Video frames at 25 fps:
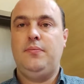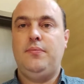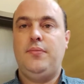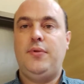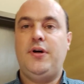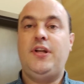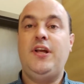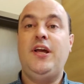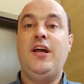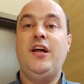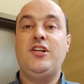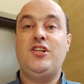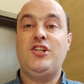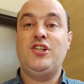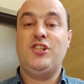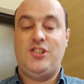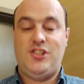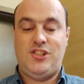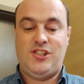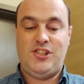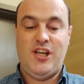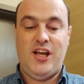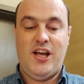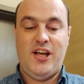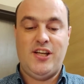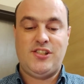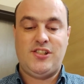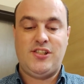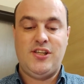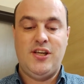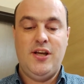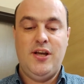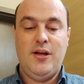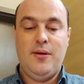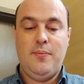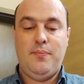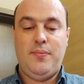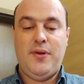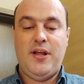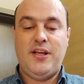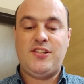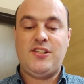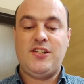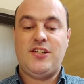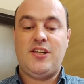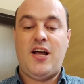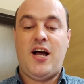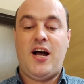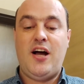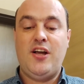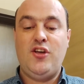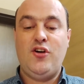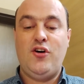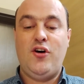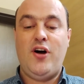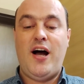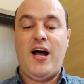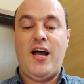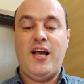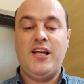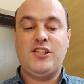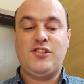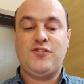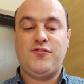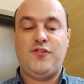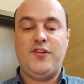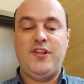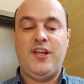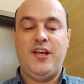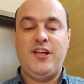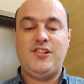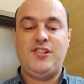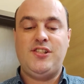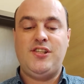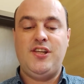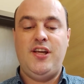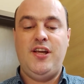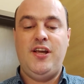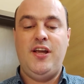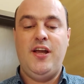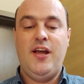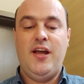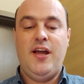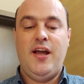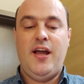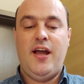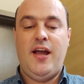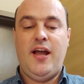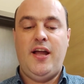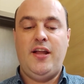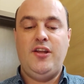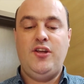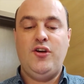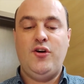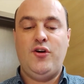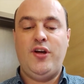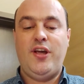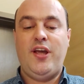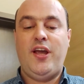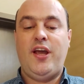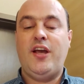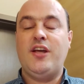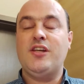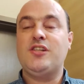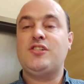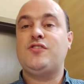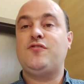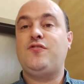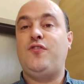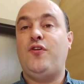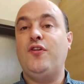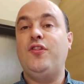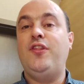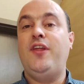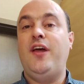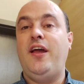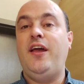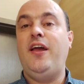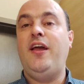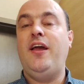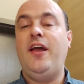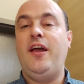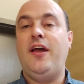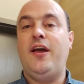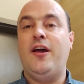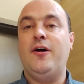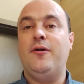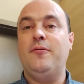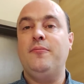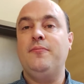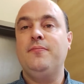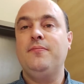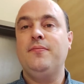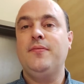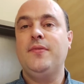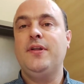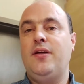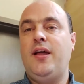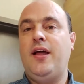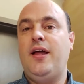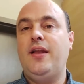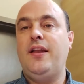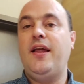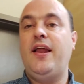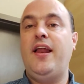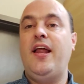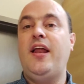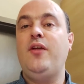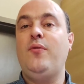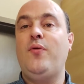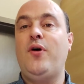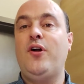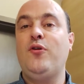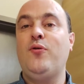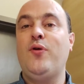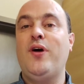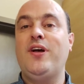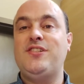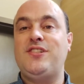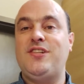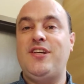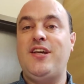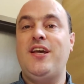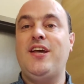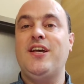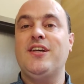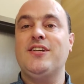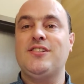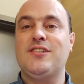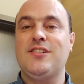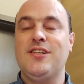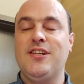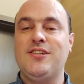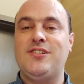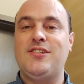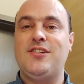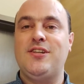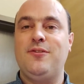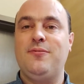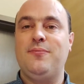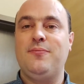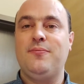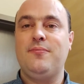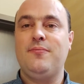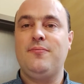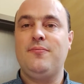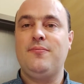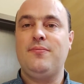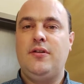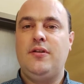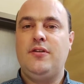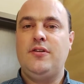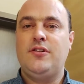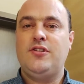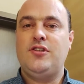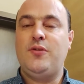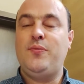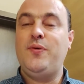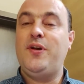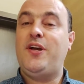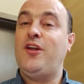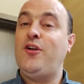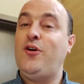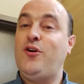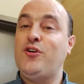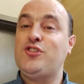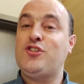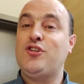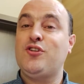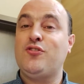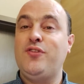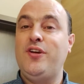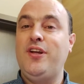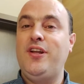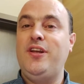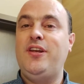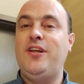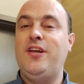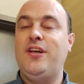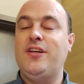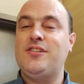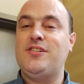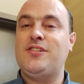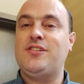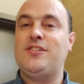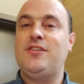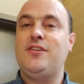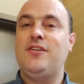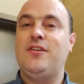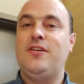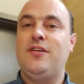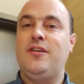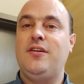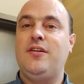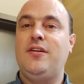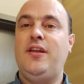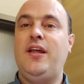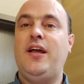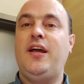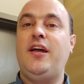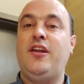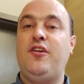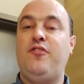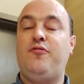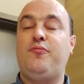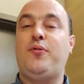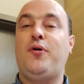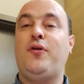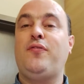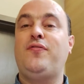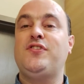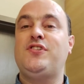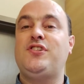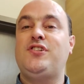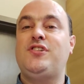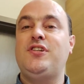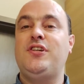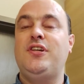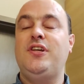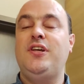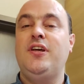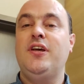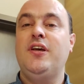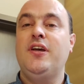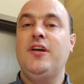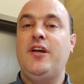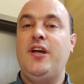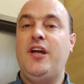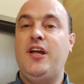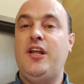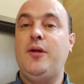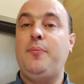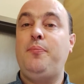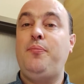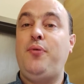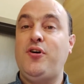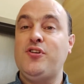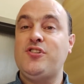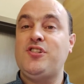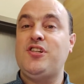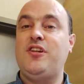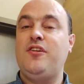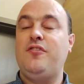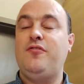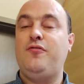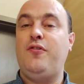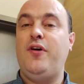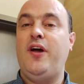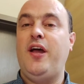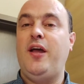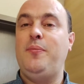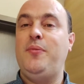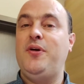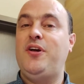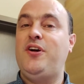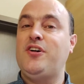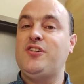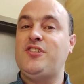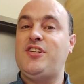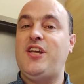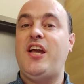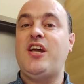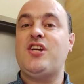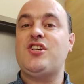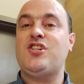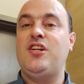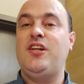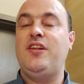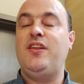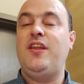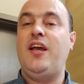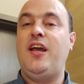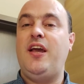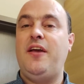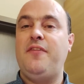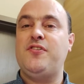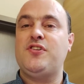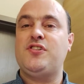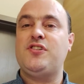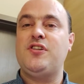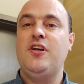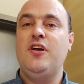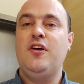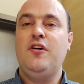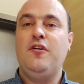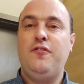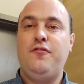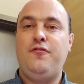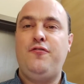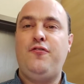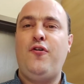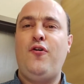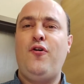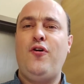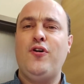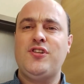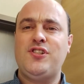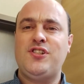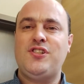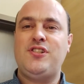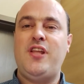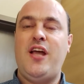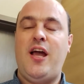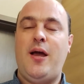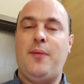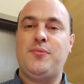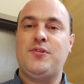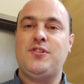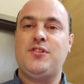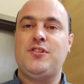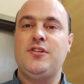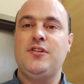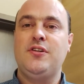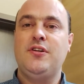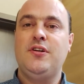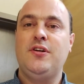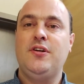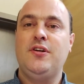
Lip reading: But here Jesus says, "Blessed are your eyes, for they see, and your ears, for they hear. And let anyone who has ears listen." So we can also read this negative prophecy in a positive way, because actually they gave us four steps